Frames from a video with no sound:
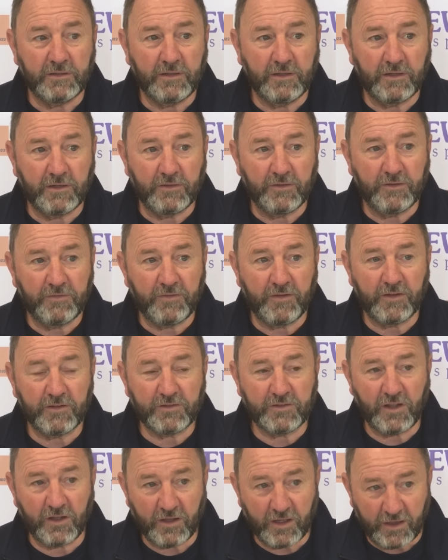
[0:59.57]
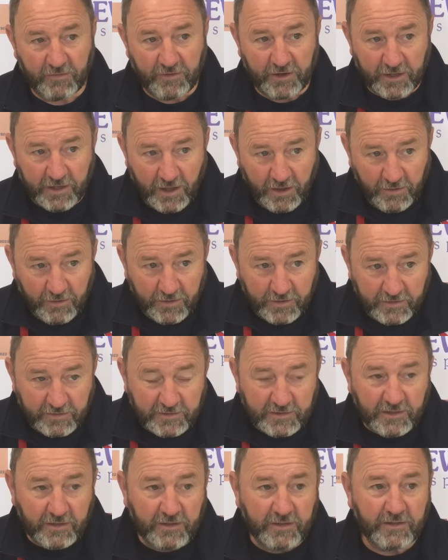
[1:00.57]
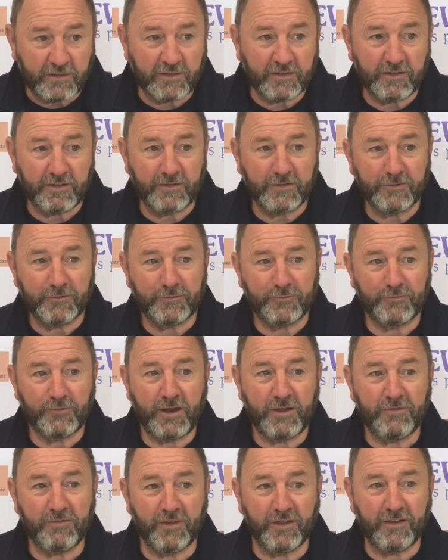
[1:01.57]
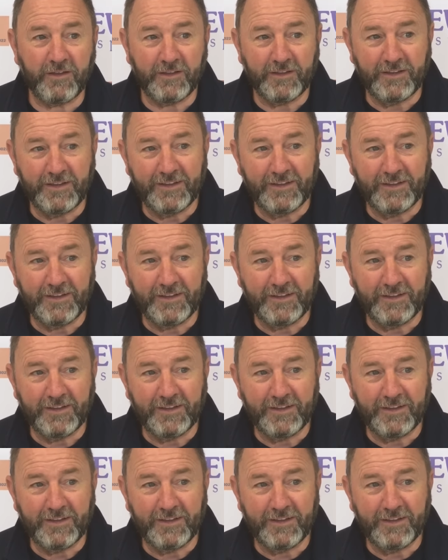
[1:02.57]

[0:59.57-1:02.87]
you know, if I start having a go at uh, Rafa,